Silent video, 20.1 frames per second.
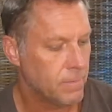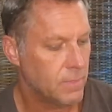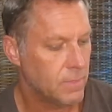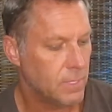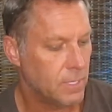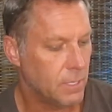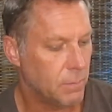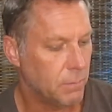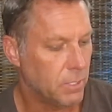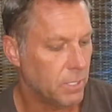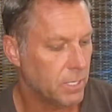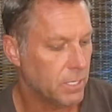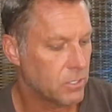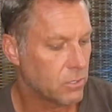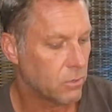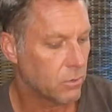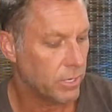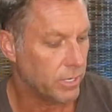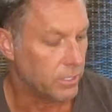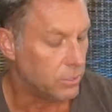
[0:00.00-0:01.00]
the
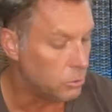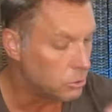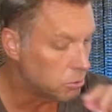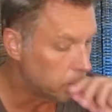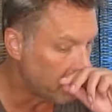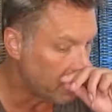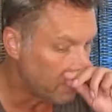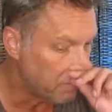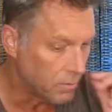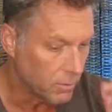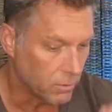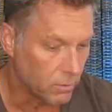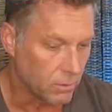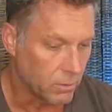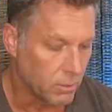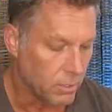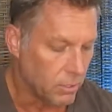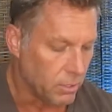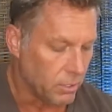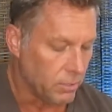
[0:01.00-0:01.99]
obligatory newspaper
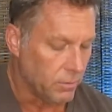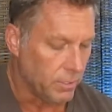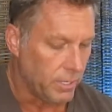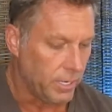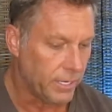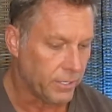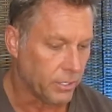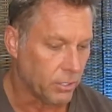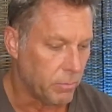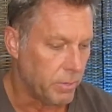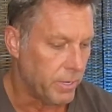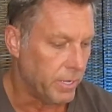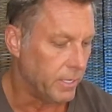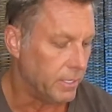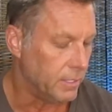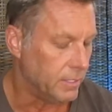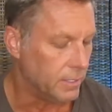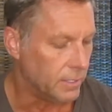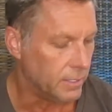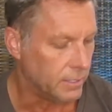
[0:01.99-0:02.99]
or
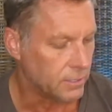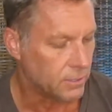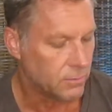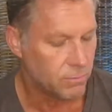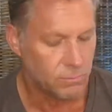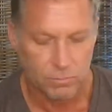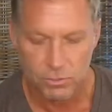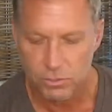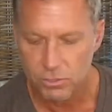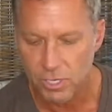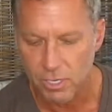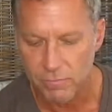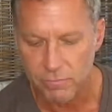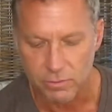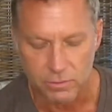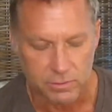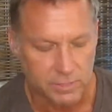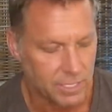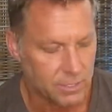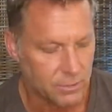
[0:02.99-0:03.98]
anchorman uh,
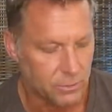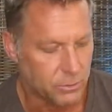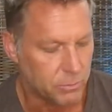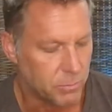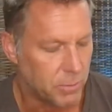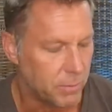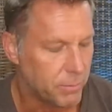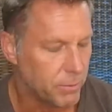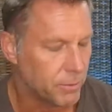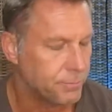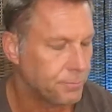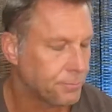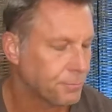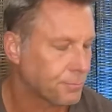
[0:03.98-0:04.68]
shuffle, not newspaper.